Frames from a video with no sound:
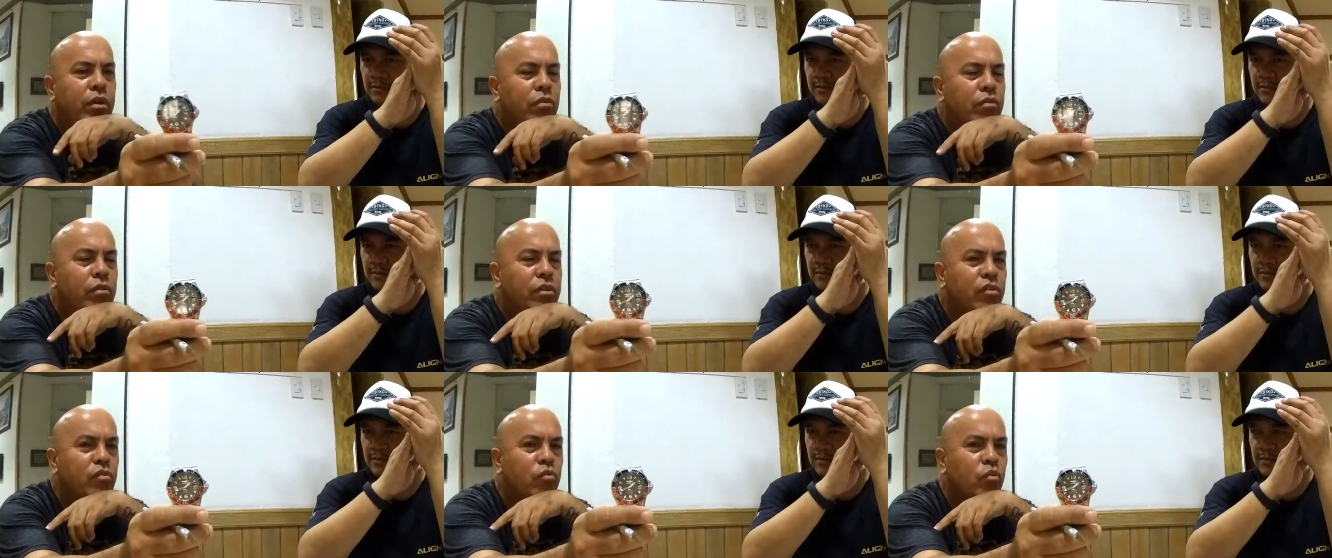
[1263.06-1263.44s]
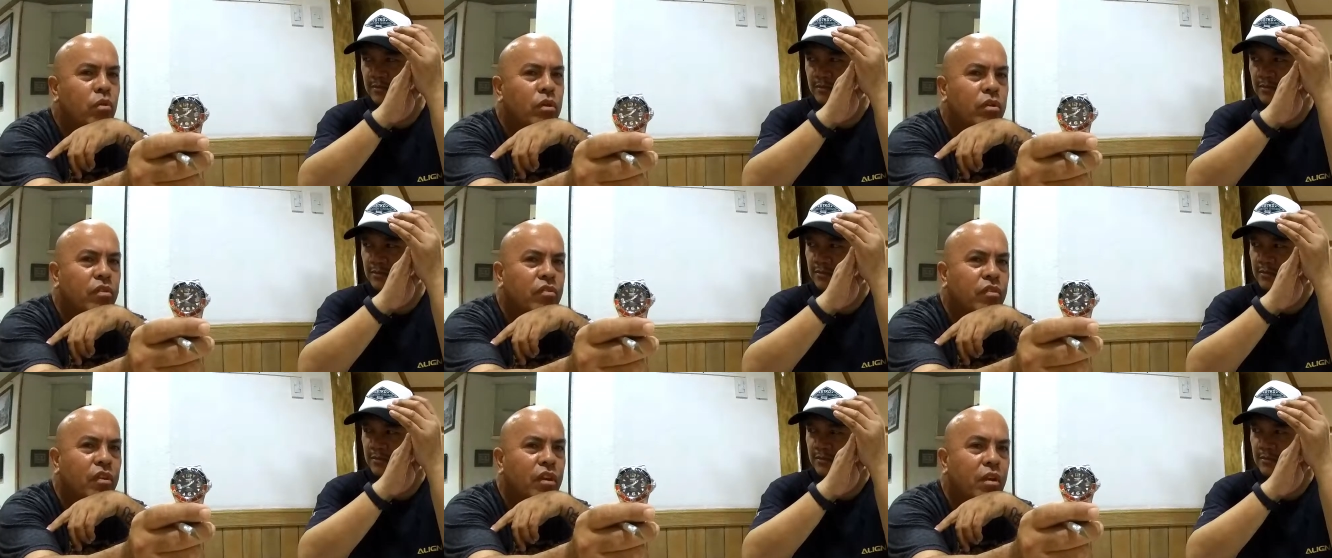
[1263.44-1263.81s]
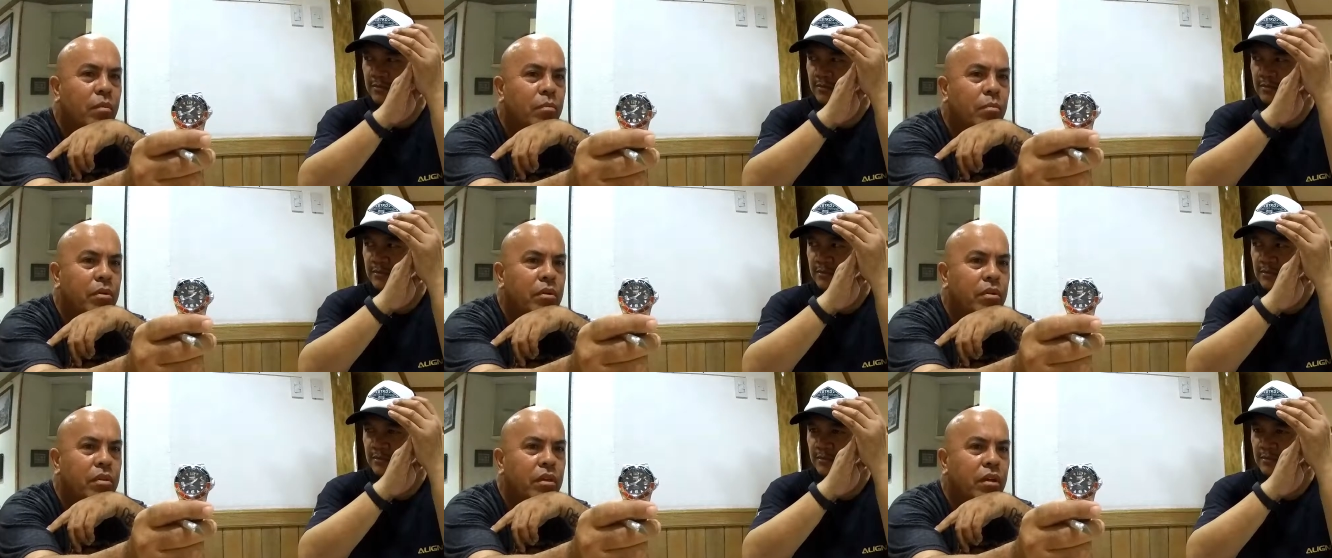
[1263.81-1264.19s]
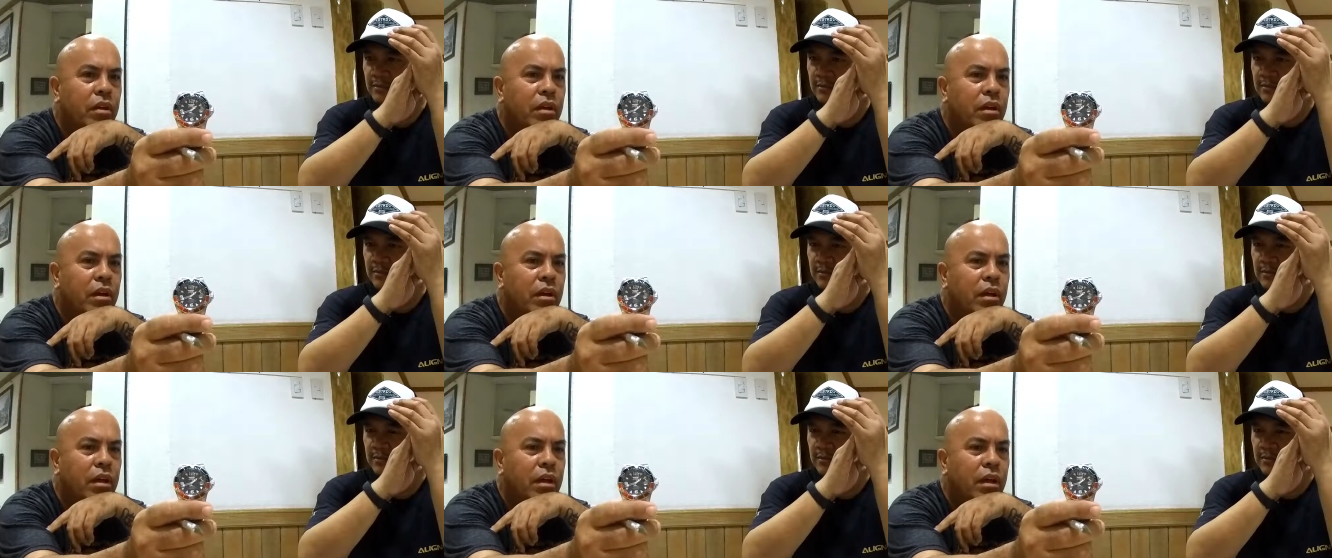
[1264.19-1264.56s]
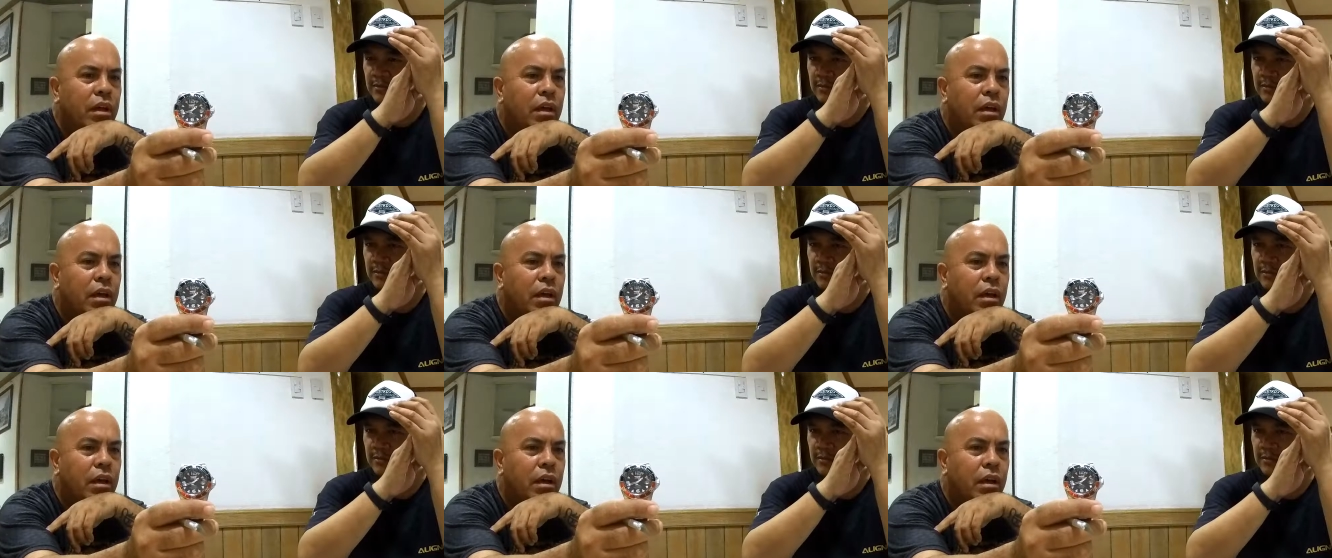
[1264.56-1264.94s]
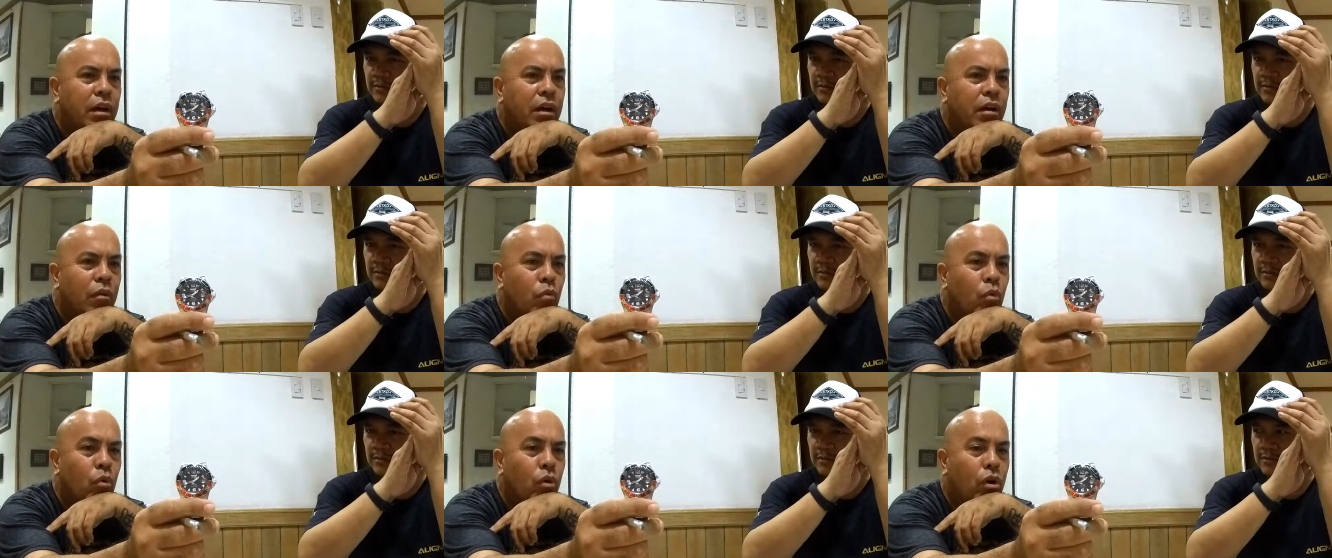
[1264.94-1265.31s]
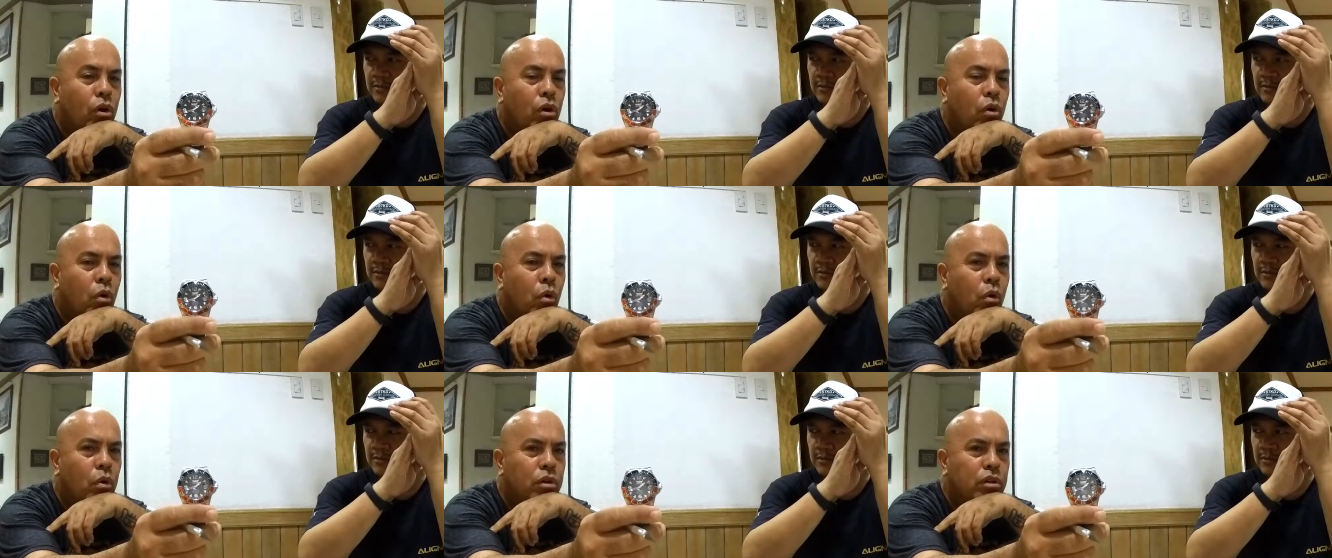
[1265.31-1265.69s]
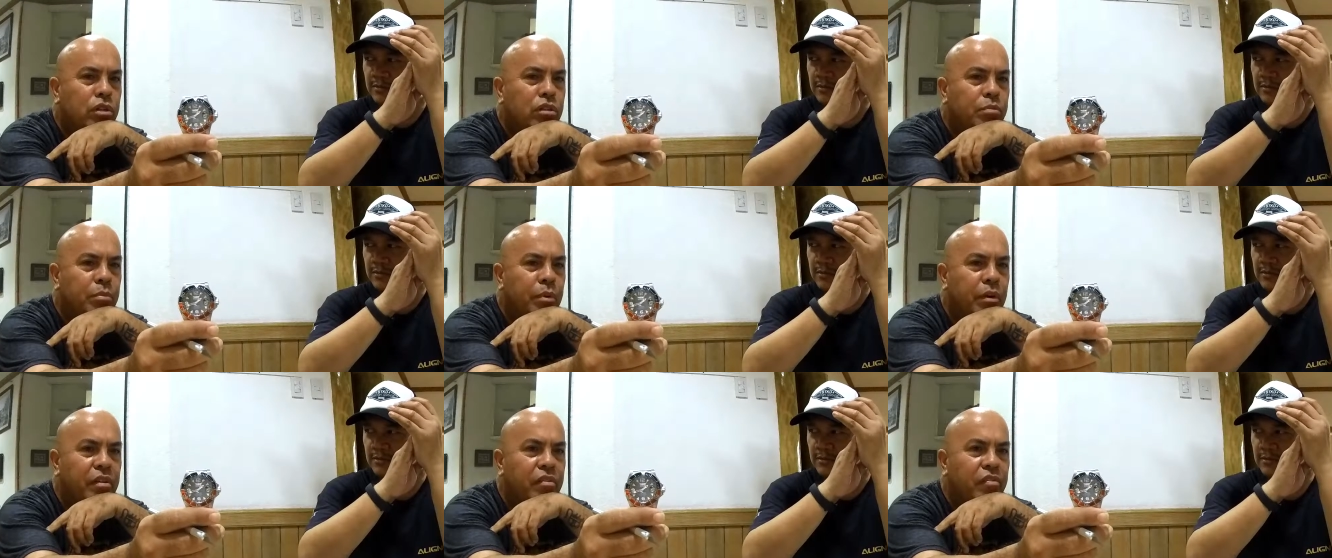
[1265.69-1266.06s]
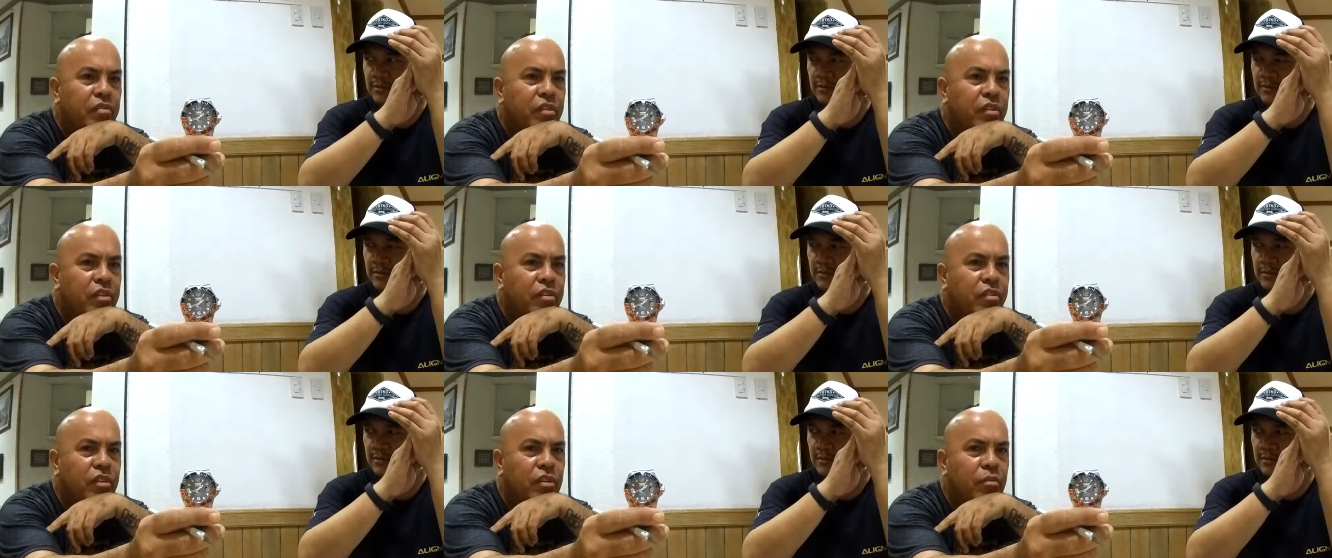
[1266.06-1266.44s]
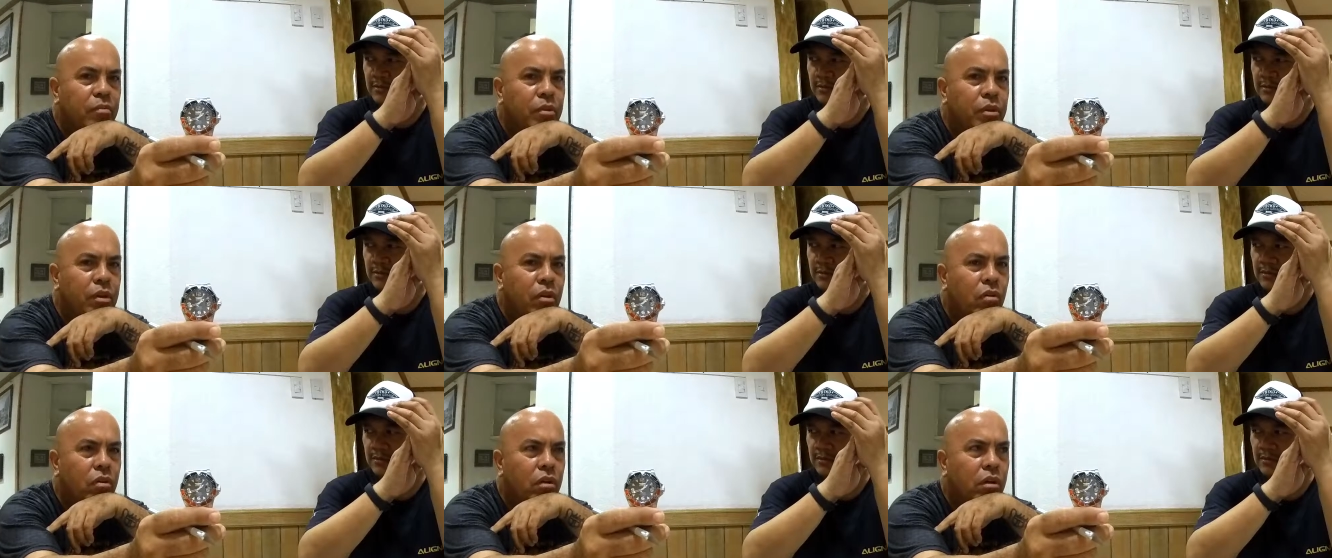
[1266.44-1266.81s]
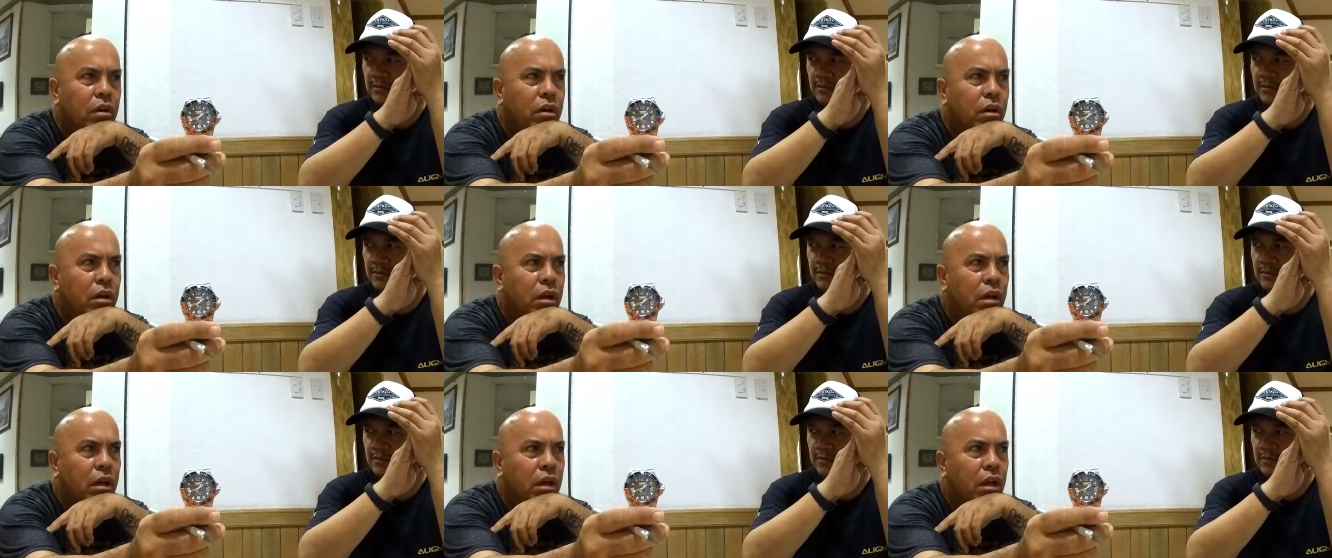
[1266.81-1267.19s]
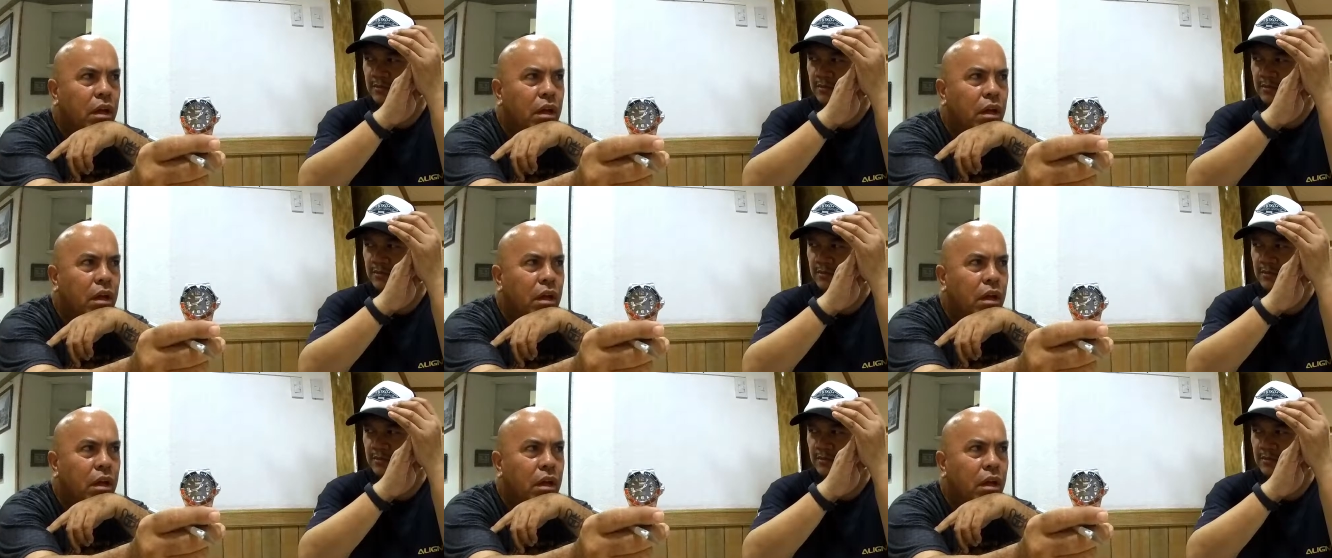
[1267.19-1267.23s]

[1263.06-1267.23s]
Speaker 1: on this one is going to be the uh, workhorse by Citizen Miyota.